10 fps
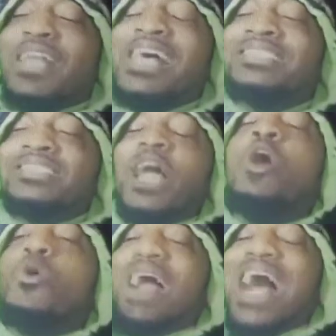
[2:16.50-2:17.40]
This
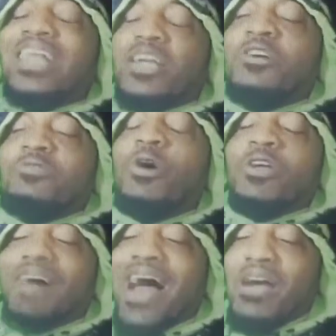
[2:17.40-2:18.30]
soul got the
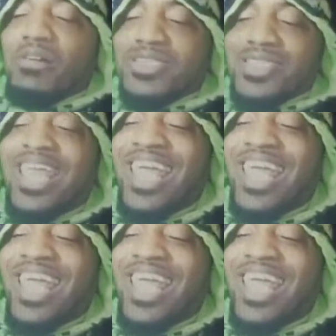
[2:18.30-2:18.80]
coronavirus.